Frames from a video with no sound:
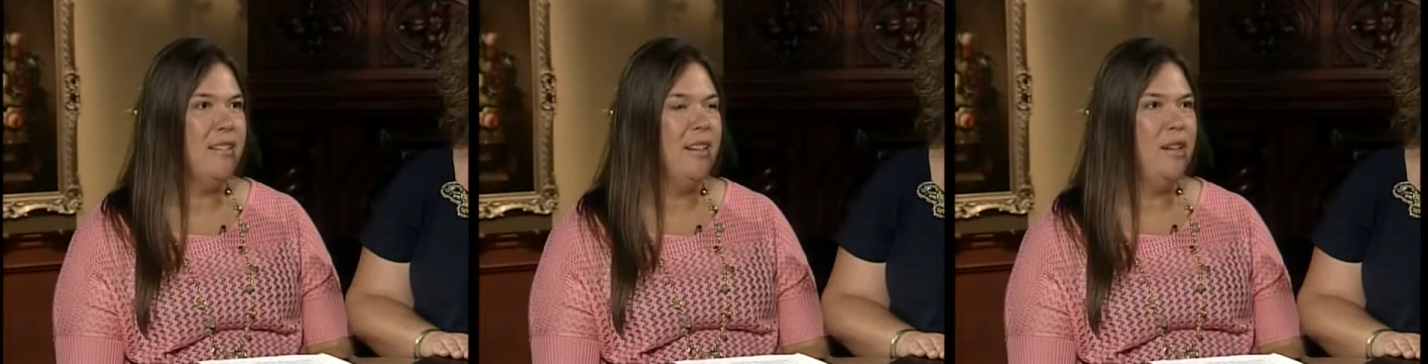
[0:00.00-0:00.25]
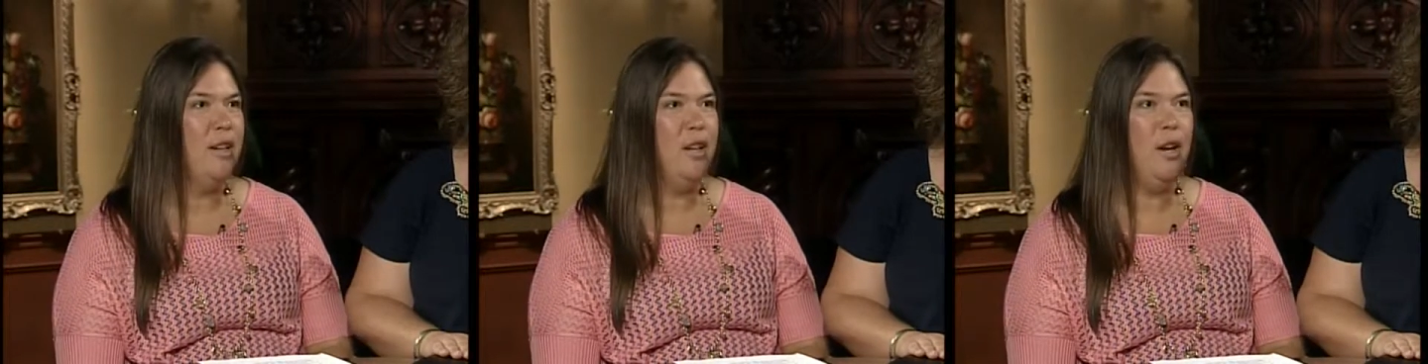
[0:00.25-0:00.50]

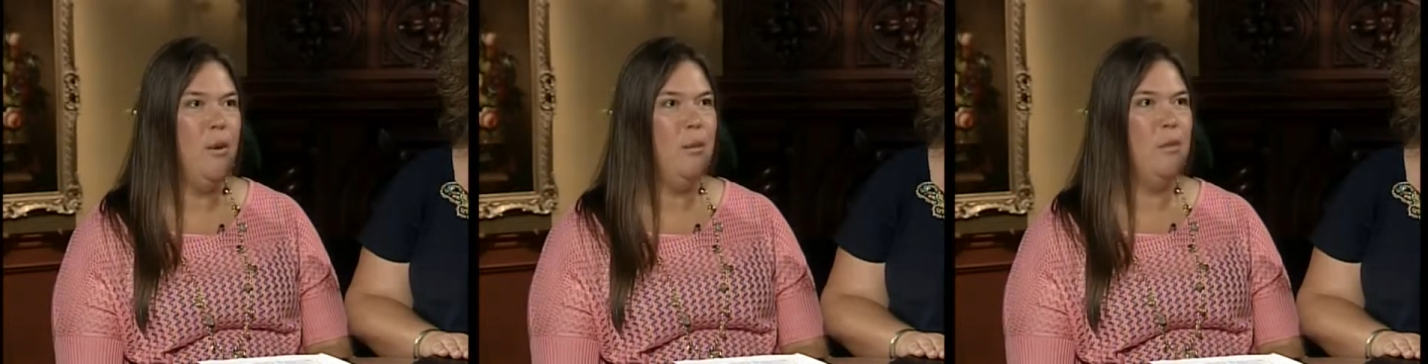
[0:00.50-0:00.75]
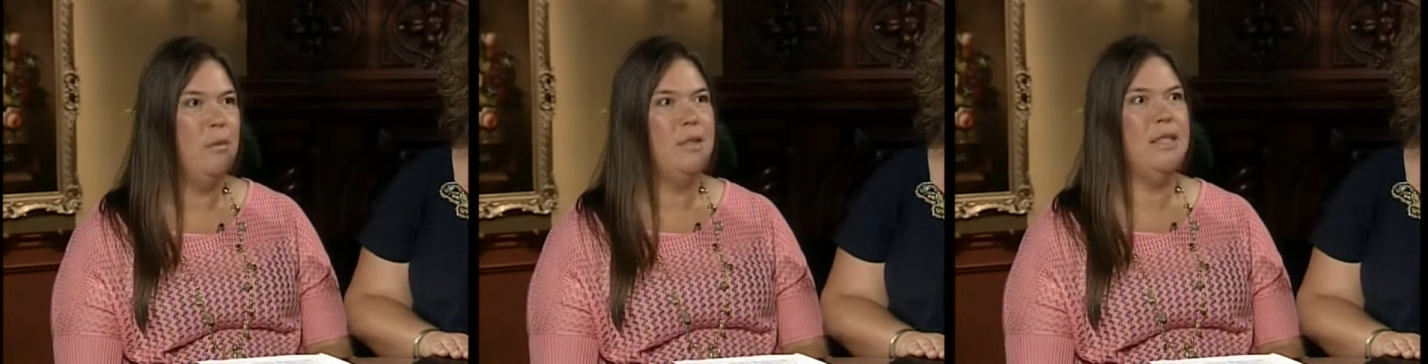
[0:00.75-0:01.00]
And, you know,
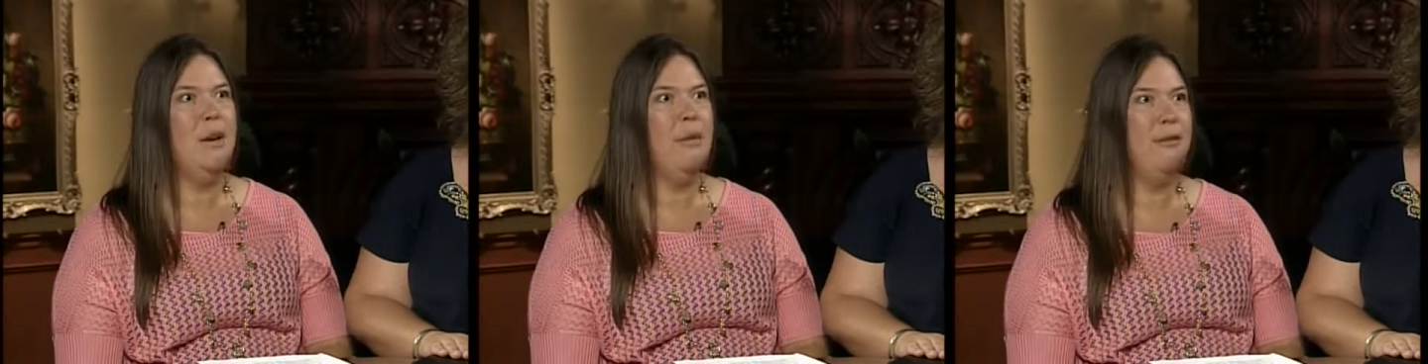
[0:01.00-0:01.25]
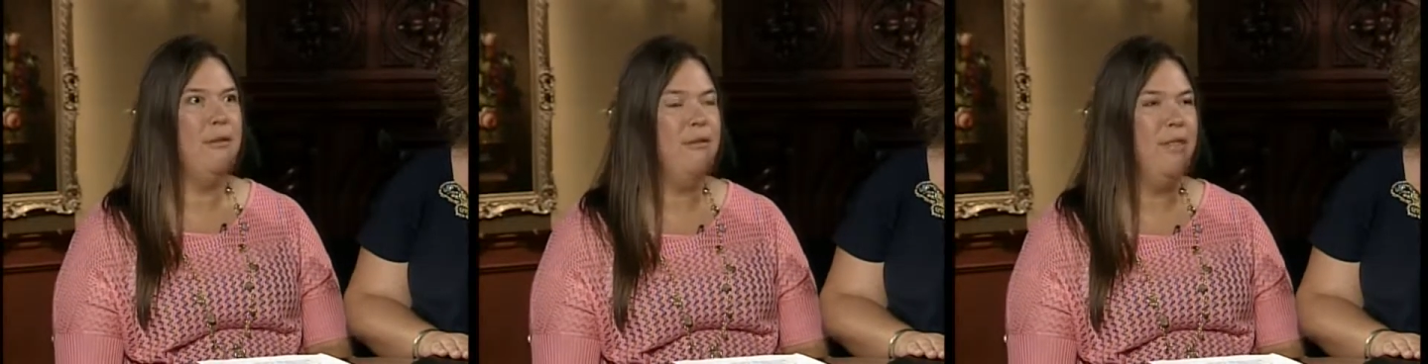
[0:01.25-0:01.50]
stay
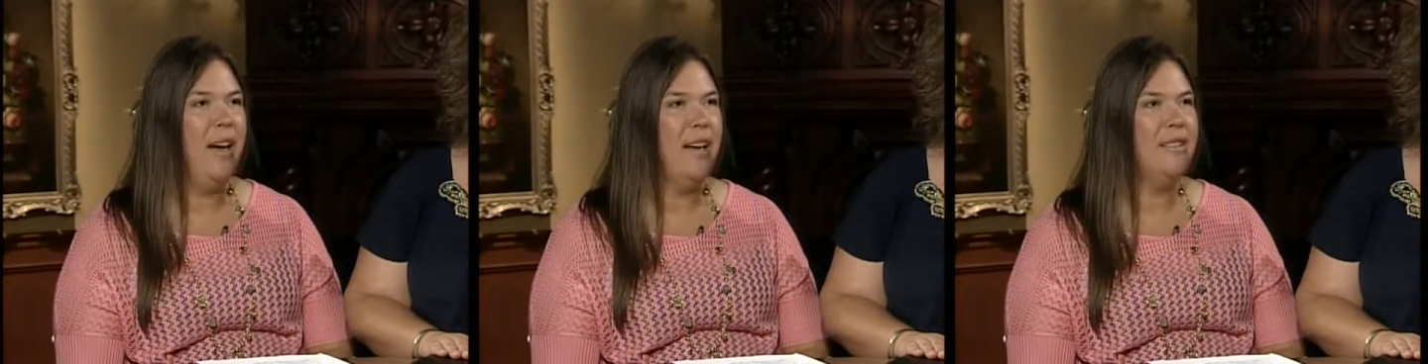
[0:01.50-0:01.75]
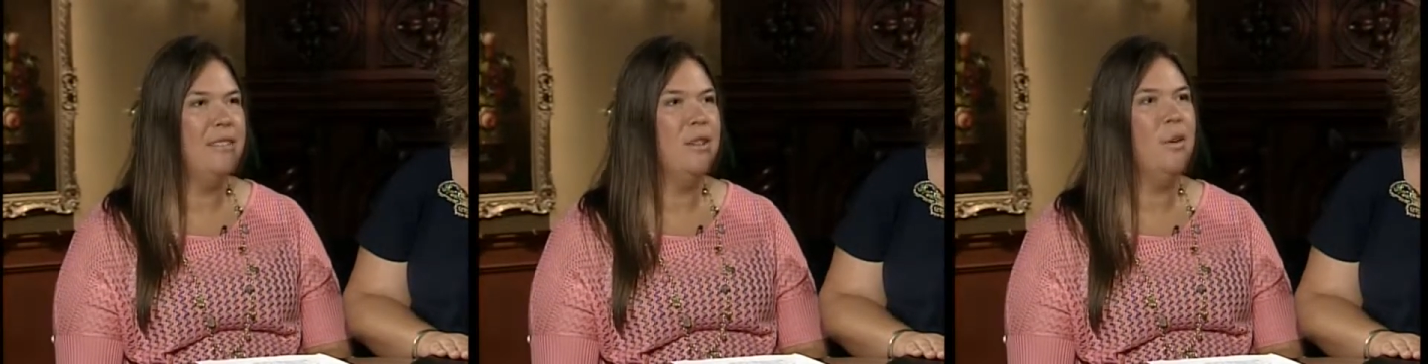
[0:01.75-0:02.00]
away from
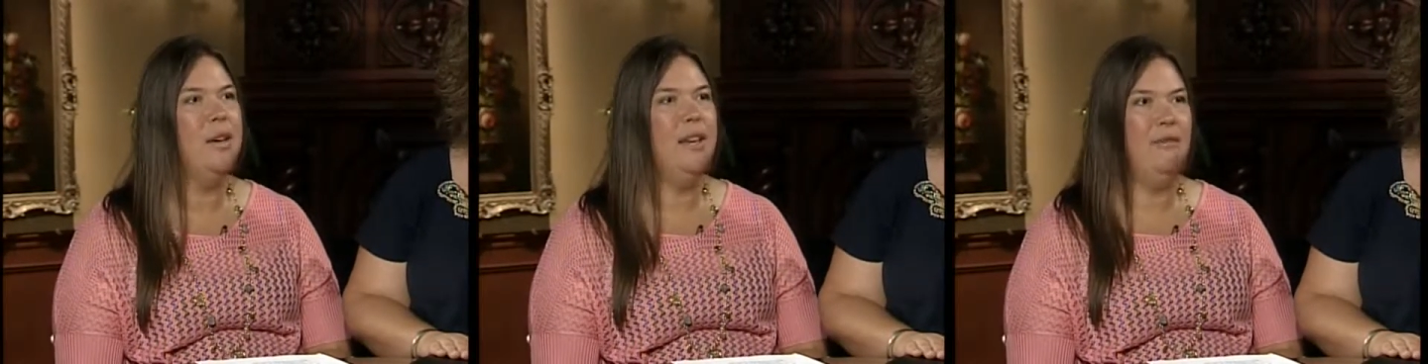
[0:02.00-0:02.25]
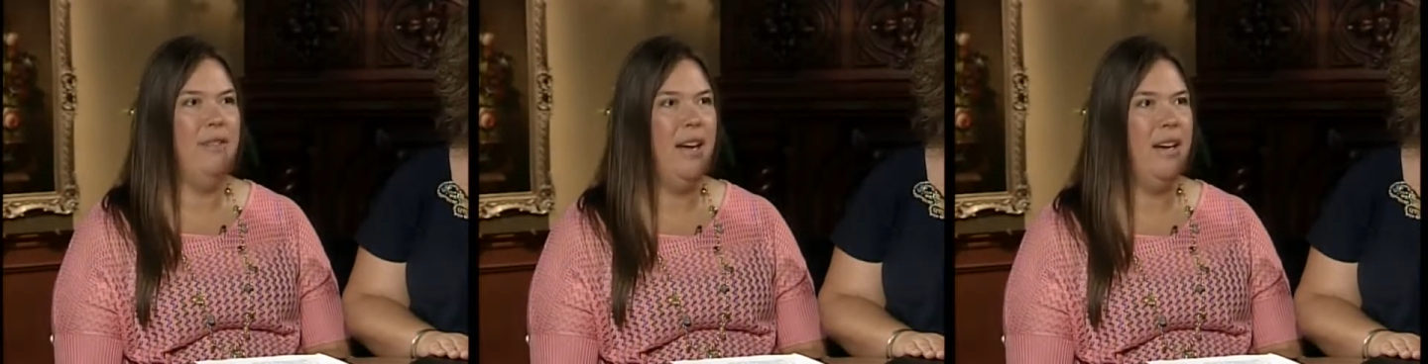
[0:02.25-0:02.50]
fat. Don't
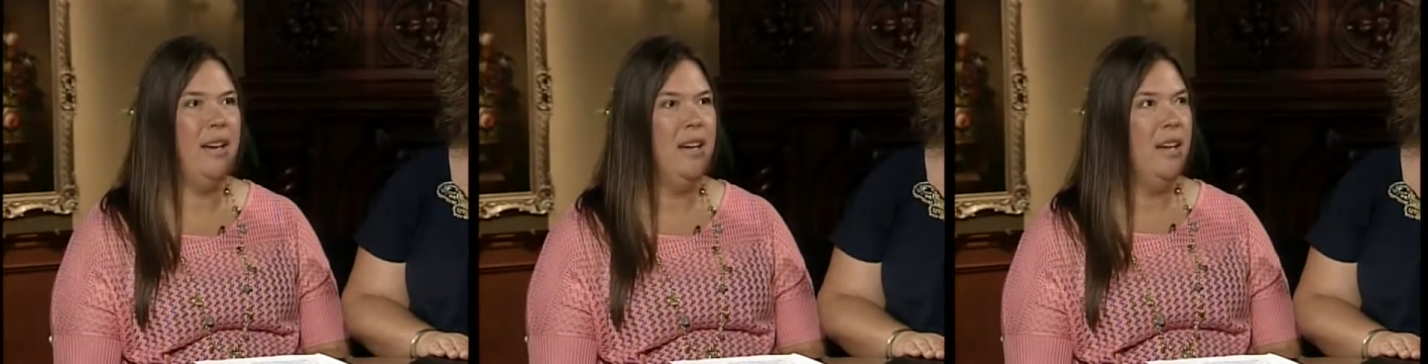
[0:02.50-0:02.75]
eat fat.